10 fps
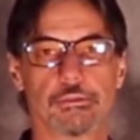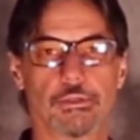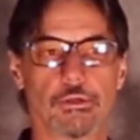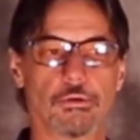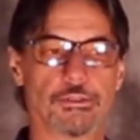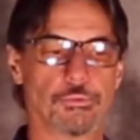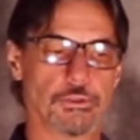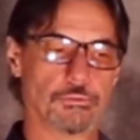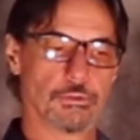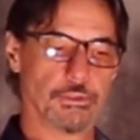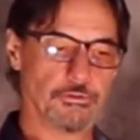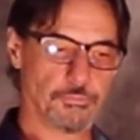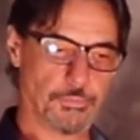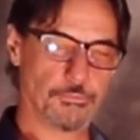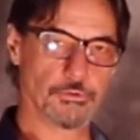as we
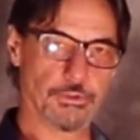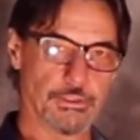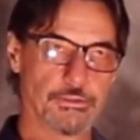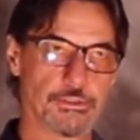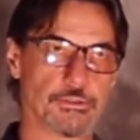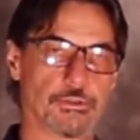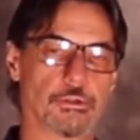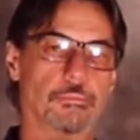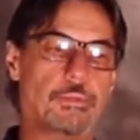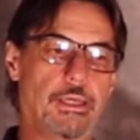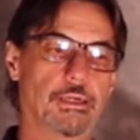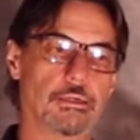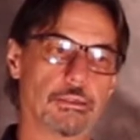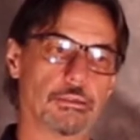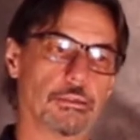release certain
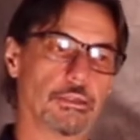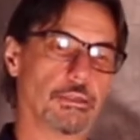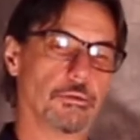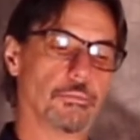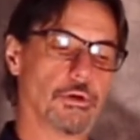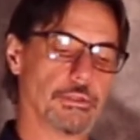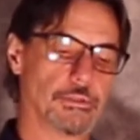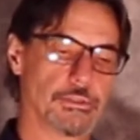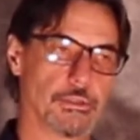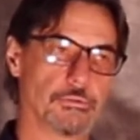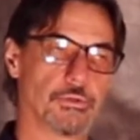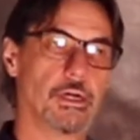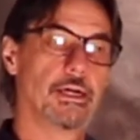pain in the embodied self.